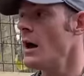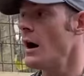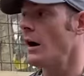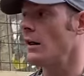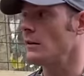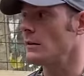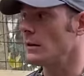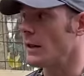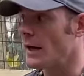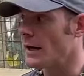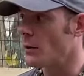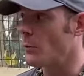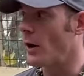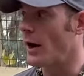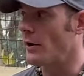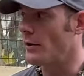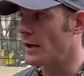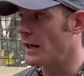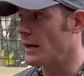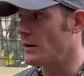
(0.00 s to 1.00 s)
a lot of
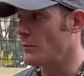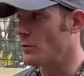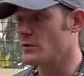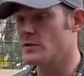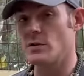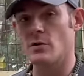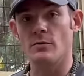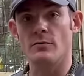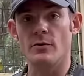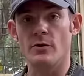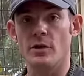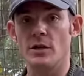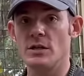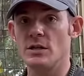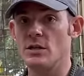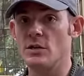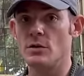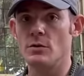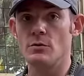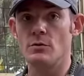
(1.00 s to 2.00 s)
wild animals, they're very
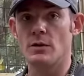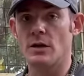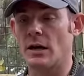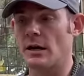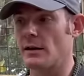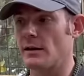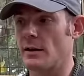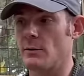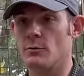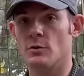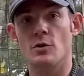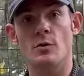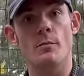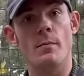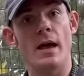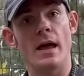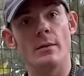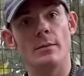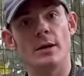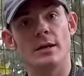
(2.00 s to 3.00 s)
cute, cuddly when they're
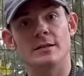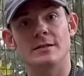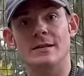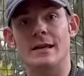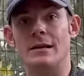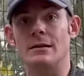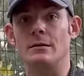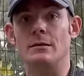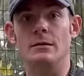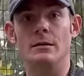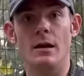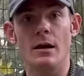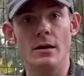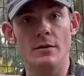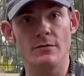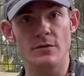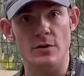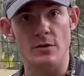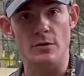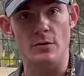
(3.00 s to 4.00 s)
babies and they
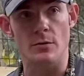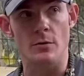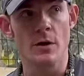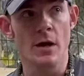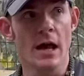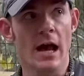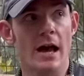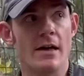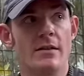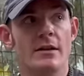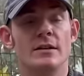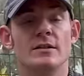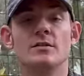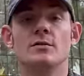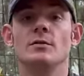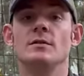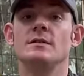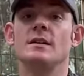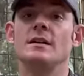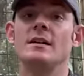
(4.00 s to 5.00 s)
love you. And then as
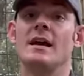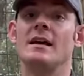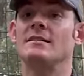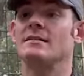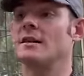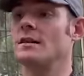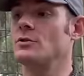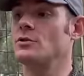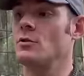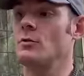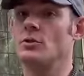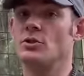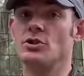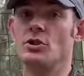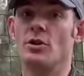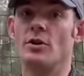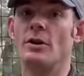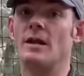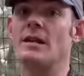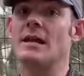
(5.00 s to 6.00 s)
soon as they hit sexual
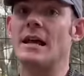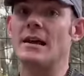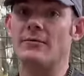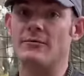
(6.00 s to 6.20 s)
maturity, it